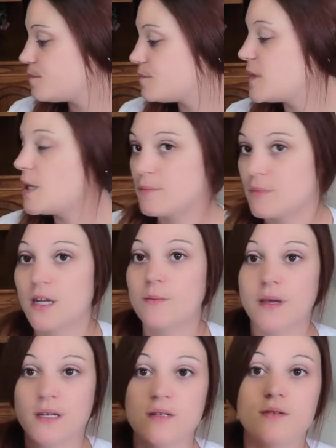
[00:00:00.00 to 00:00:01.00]
Yep, Knight of
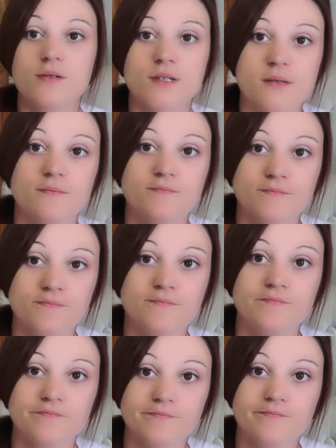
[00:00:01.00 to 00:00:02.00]
Pentacles.
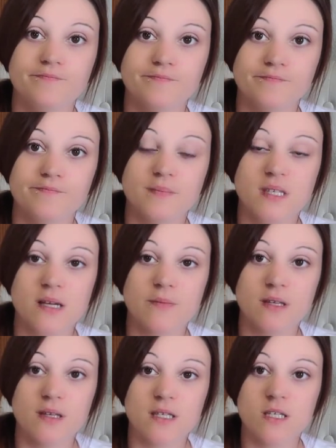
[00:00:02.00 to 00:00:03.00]

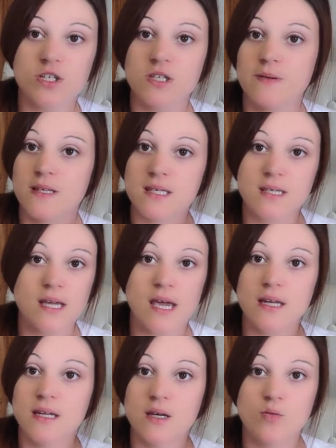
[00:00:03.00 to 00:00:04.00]
Something that's just been
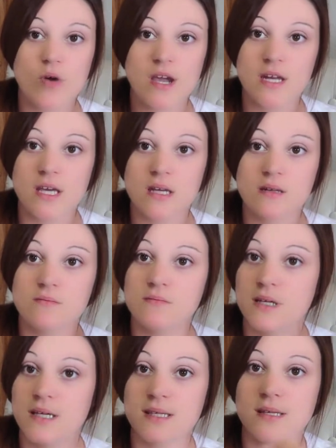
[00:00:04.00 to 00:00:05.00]
stagnant, waiting,
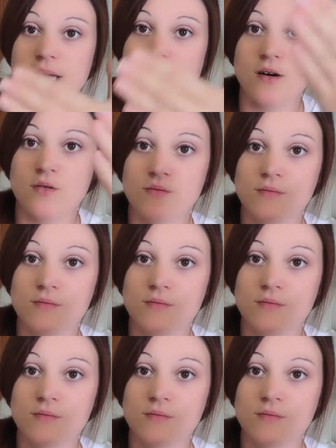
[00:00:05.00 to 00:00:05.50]
is now